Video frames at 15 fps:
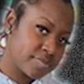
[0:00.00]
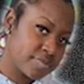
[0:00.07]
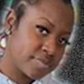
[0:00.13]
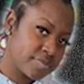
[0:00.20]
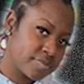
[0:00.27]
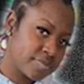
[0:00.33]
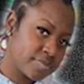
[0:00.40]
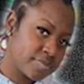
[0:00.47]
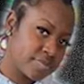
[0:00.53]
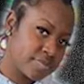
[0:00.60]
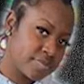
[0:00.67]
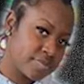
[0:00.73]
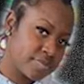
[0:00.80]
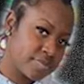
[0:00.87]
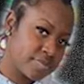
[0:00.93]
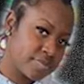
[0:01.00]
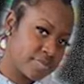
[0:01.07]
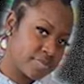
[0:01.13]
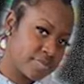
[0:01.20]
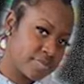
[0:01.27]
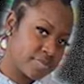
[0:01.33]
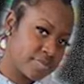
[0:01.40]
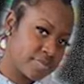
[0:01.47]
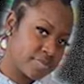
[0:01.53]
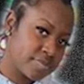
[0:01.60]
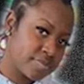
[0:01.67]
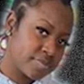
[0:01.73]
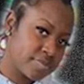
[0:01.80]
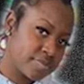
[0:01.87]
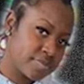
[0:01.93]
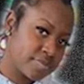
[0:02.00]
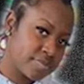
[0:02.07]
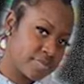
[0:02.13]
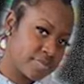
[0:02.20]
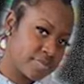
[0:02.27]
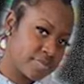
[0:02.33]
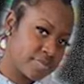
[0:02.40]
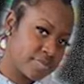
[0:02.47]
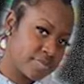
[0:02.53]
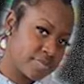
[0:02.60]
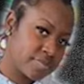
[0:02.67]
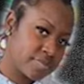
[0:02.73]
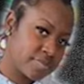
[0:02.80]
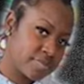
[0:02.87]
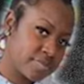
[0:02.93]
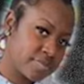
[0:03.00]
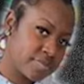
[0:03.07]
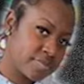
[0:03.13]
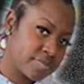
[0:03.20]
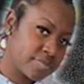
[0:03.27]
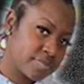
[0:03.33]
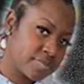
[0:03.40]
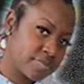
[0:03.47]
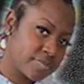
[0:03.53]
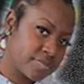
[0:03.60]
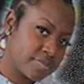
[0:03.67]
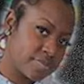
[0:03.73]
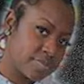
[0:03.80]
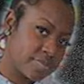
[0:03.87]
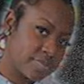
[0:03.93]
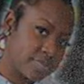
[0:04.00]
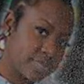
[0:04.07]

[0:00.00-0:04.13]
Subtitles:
The person shown says nothing.